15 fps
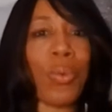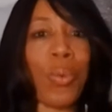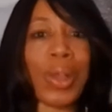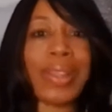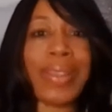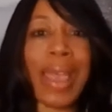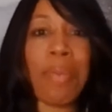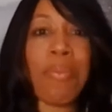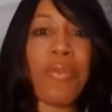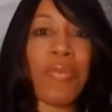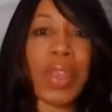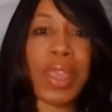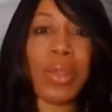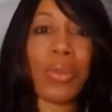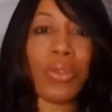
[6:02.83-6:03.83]
what type
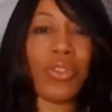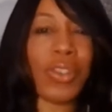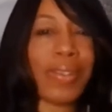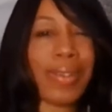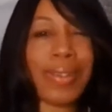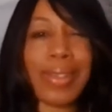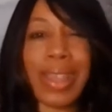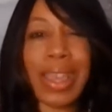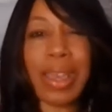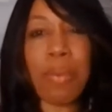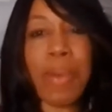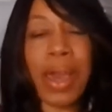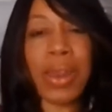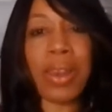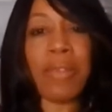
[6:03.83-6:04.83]
of energy? Just think
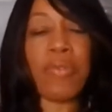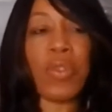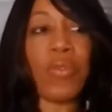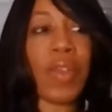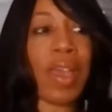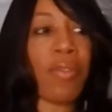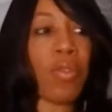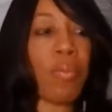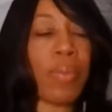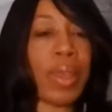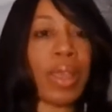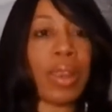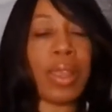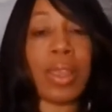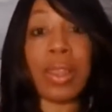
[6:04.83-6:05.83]
about it. If you've ever
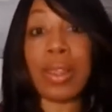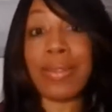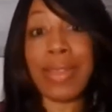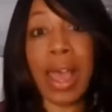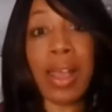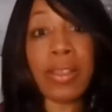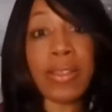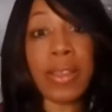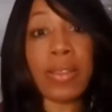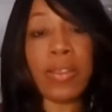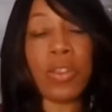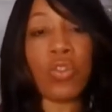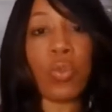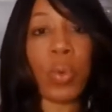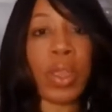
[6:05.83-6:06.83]
been in a toxic
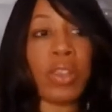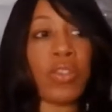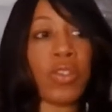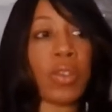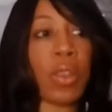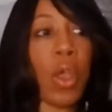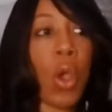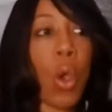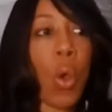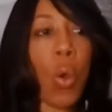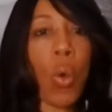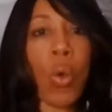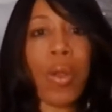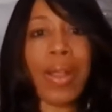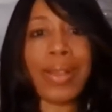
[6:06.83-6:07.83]
situation
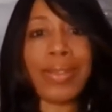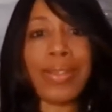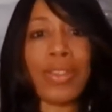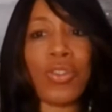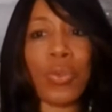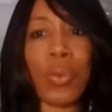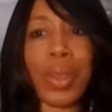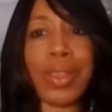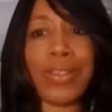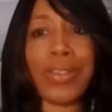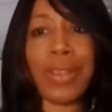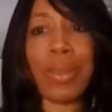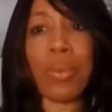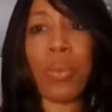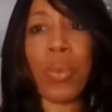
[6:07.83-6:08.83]
or a
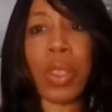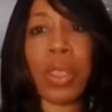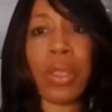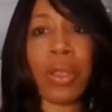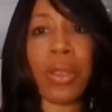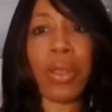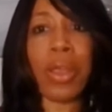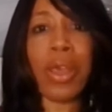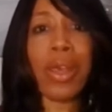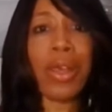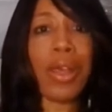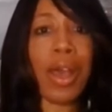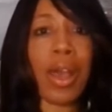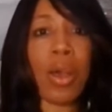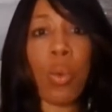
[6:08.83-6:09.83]
situation where
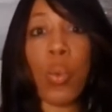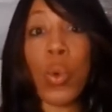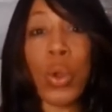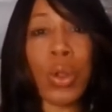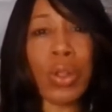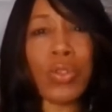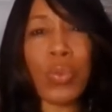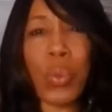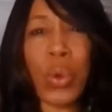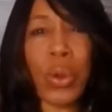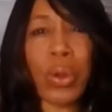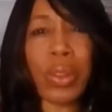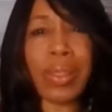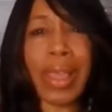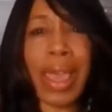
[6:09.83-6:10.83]
uh, words
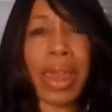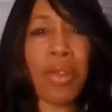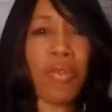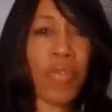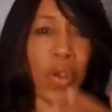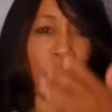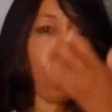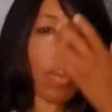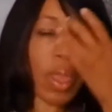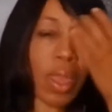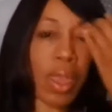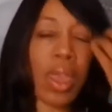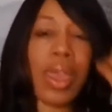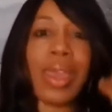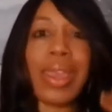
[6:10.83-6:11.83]
weren't that
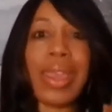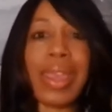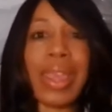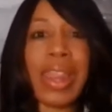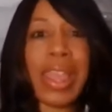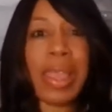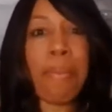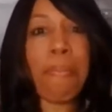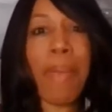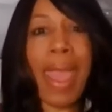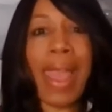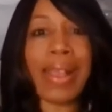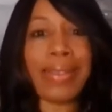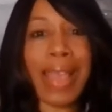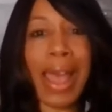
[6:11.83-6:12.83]
affirming, it
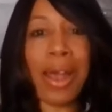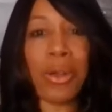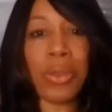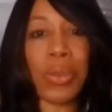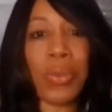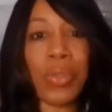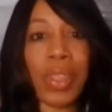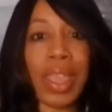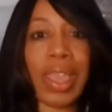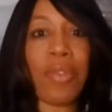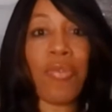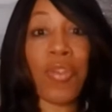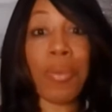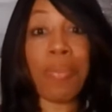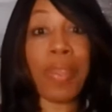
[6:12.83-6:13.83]
impacts how you think
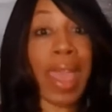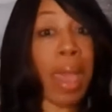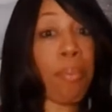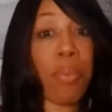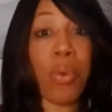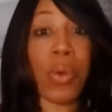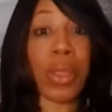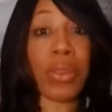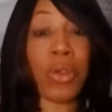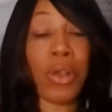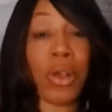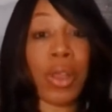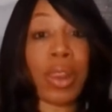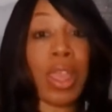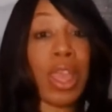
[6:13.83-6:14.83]
from that point
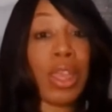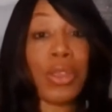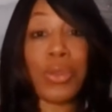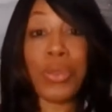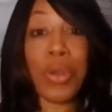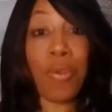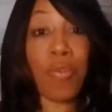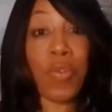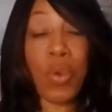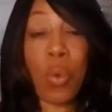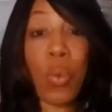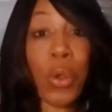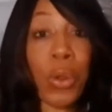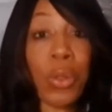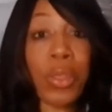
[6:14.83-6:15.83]
on. You don't feel
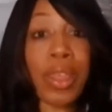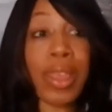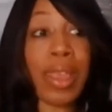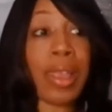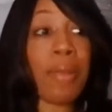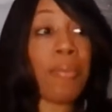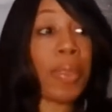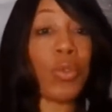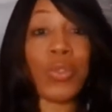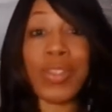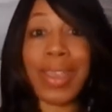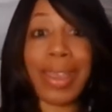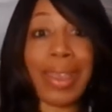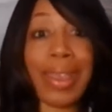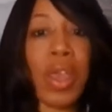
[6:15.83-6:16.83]
worthy, you
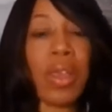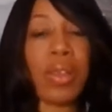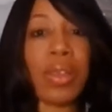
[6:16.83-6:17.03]
second